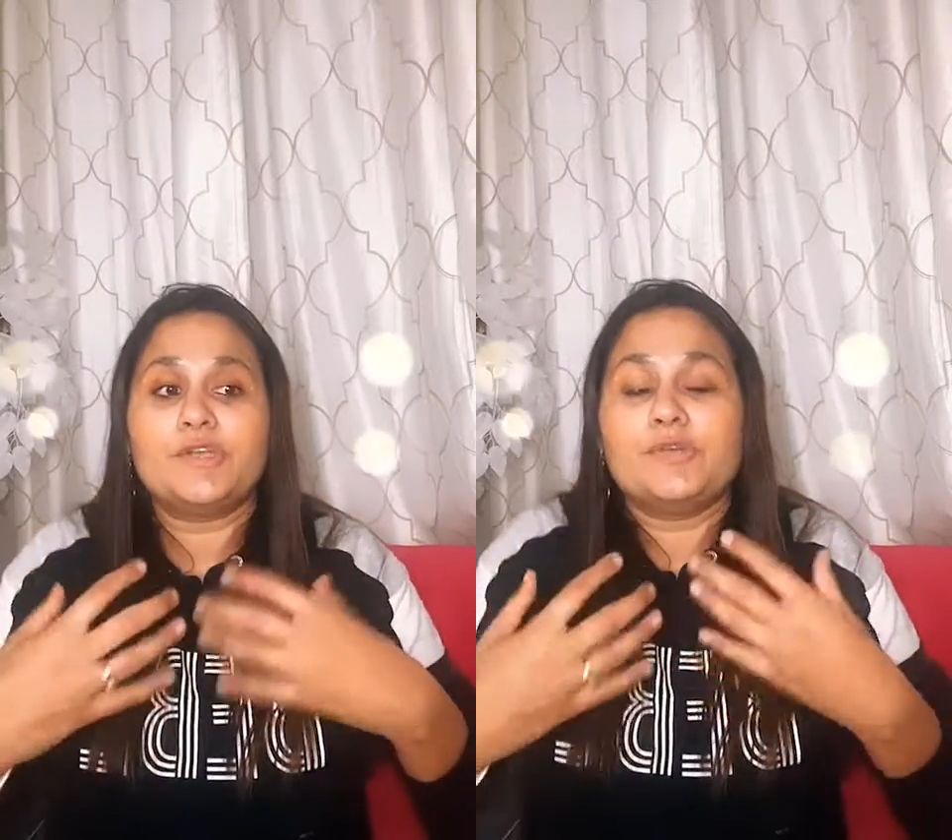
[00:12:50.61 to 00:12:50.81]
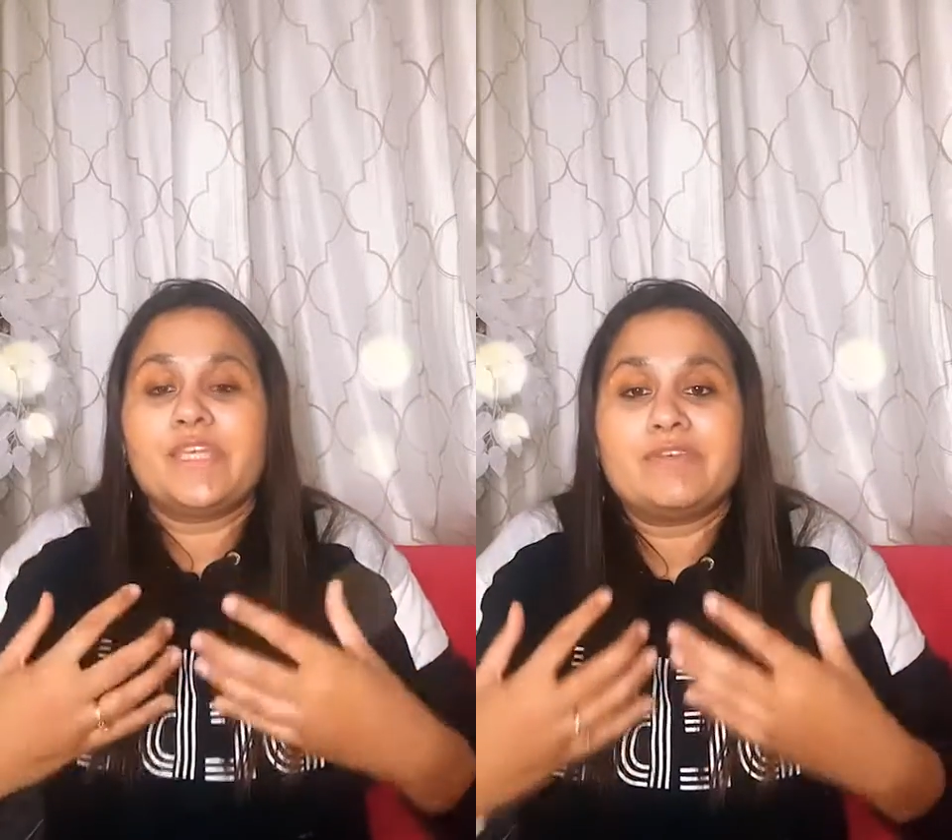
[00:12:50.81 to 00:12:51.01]

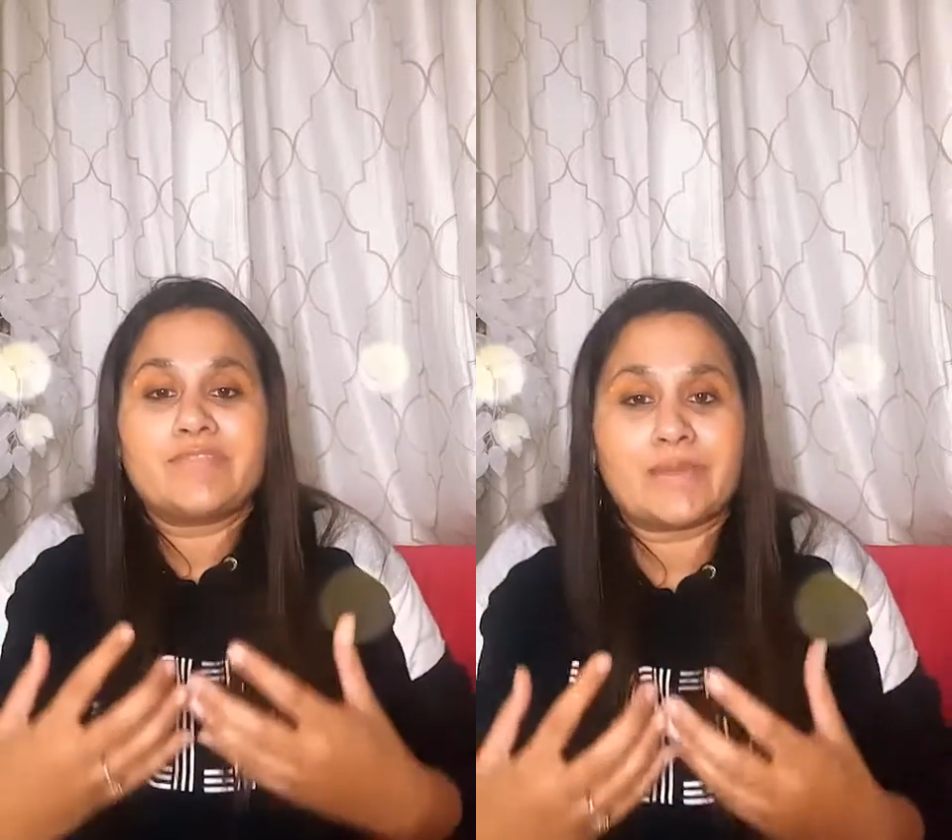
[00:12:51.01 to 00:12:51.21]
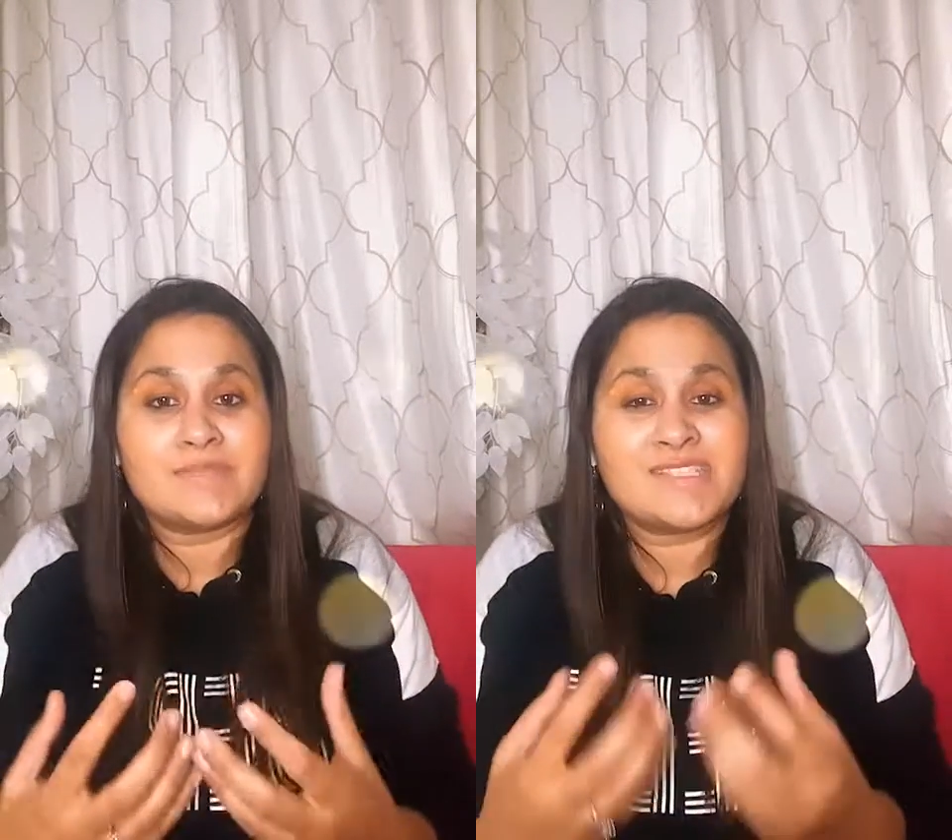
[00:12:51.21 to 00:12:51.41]
to give
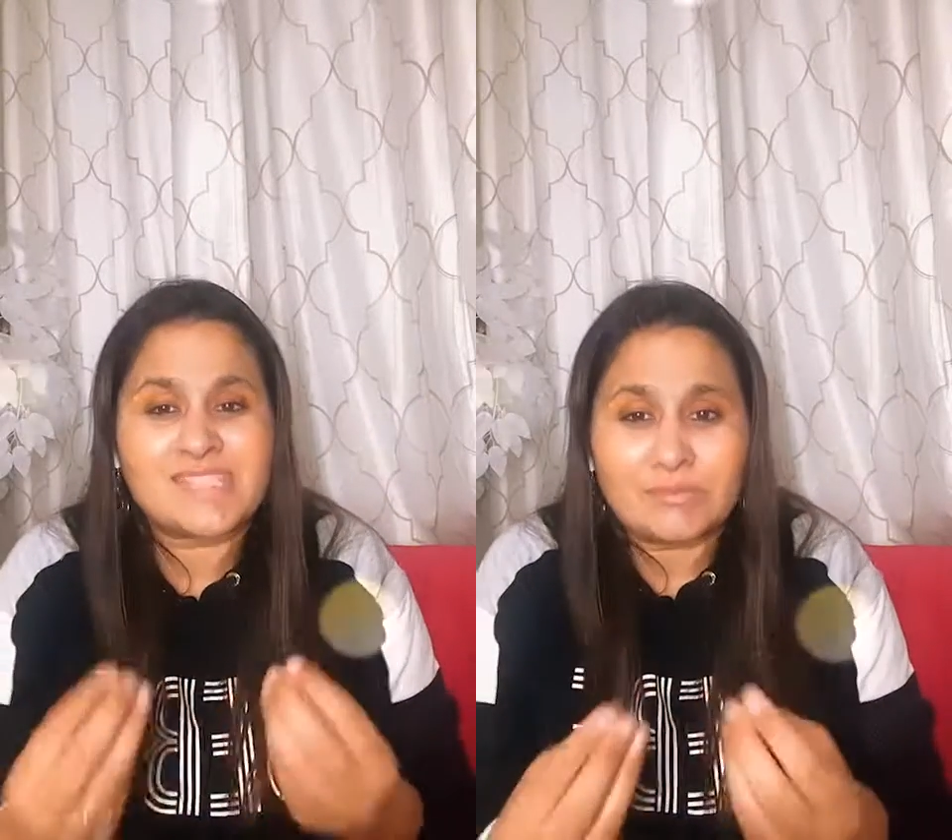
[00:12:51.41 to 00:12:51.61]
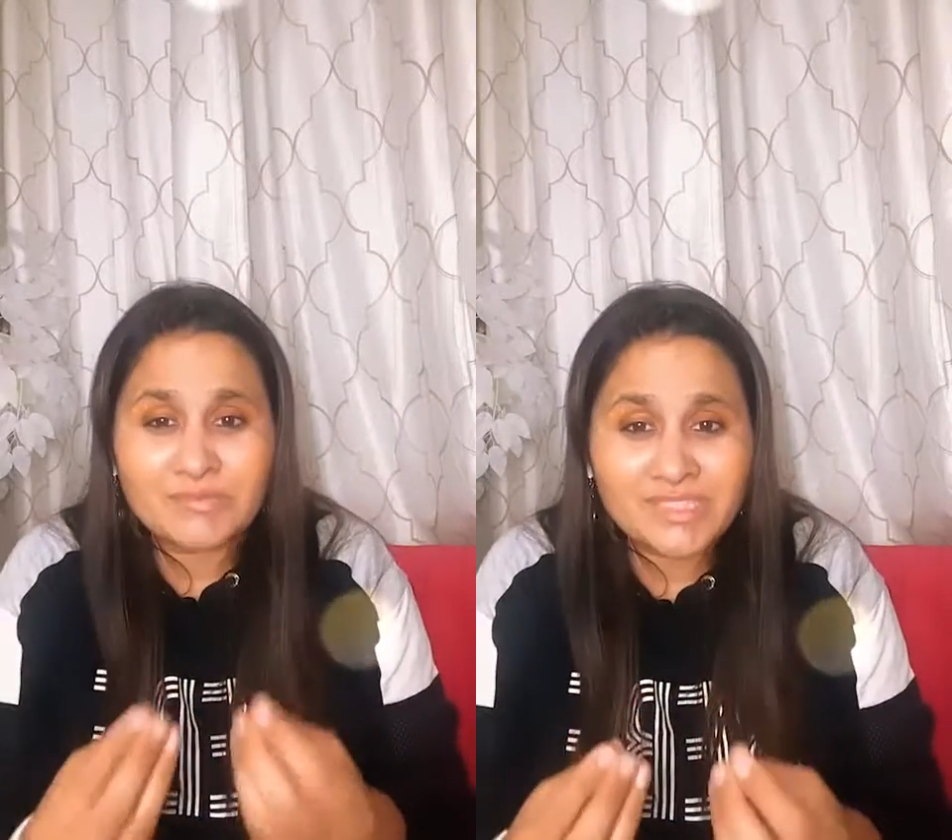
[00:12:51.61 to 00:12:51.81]
them
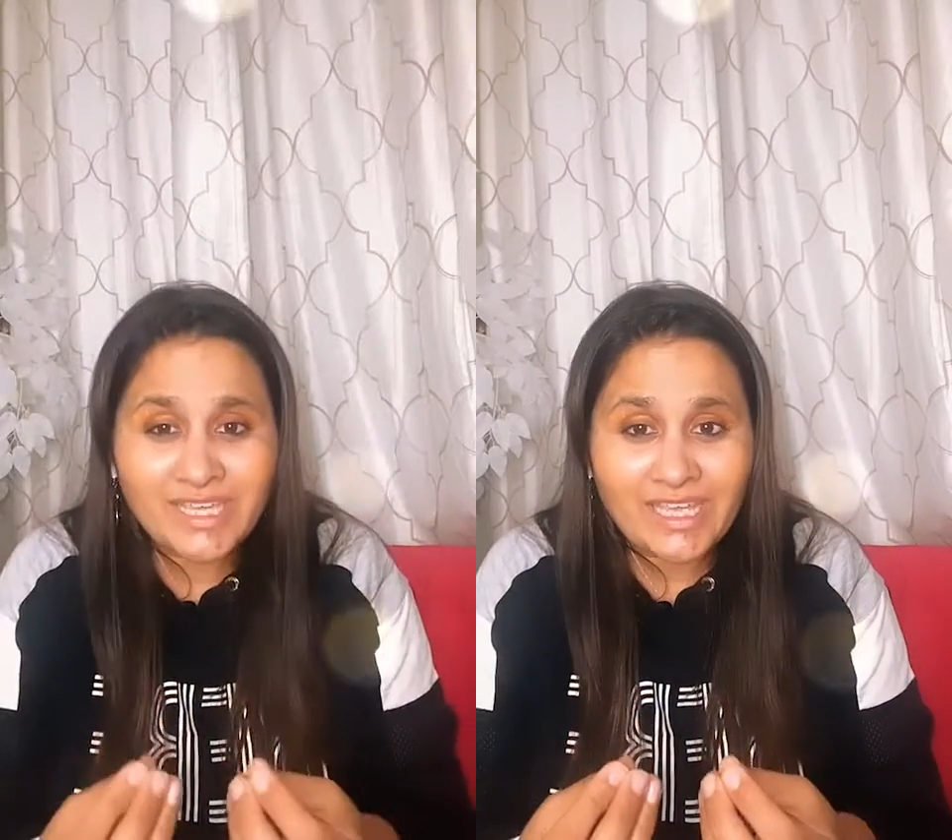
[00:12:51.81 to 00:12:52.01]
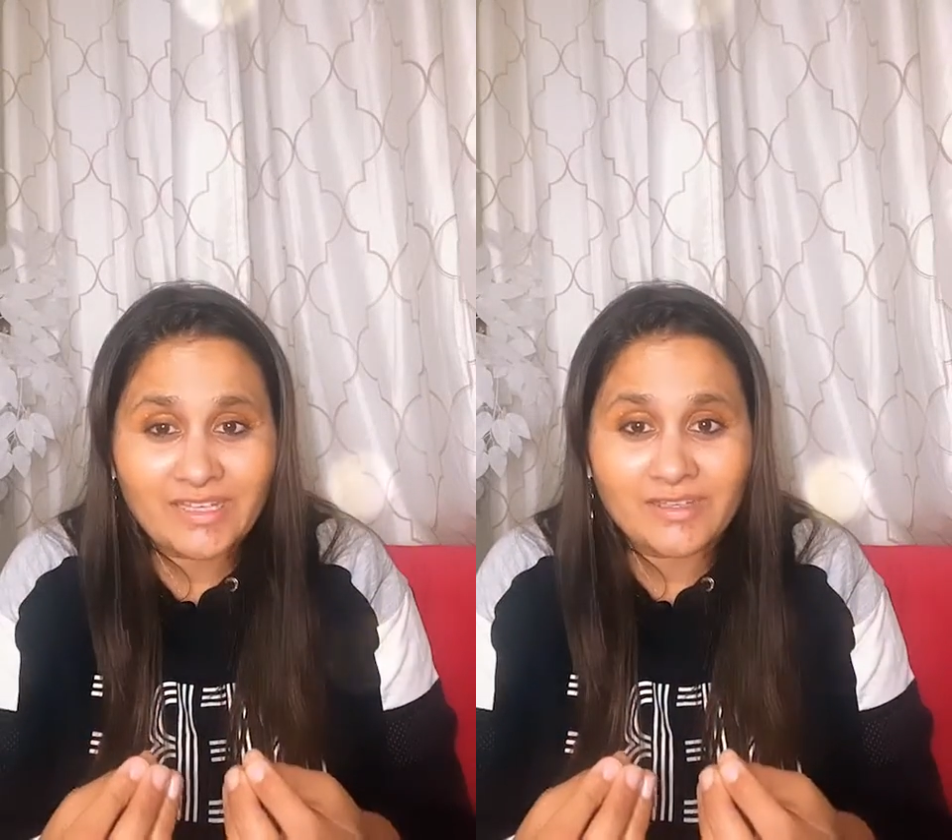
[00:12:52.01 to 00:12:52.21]

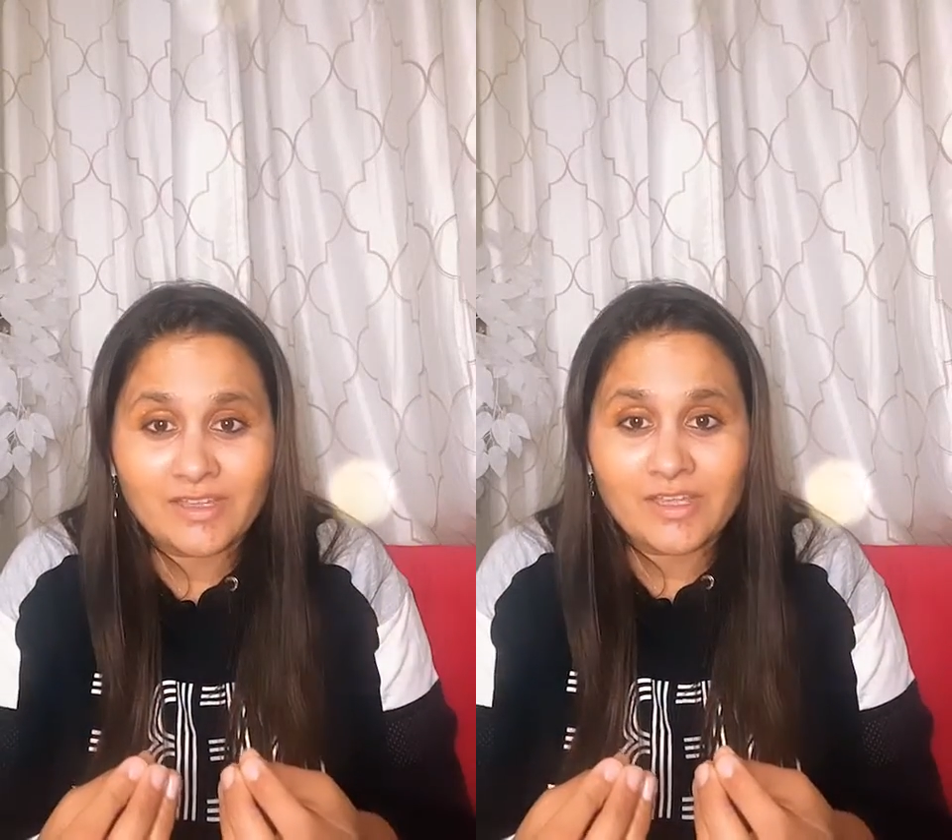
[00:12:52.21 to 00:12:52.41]
something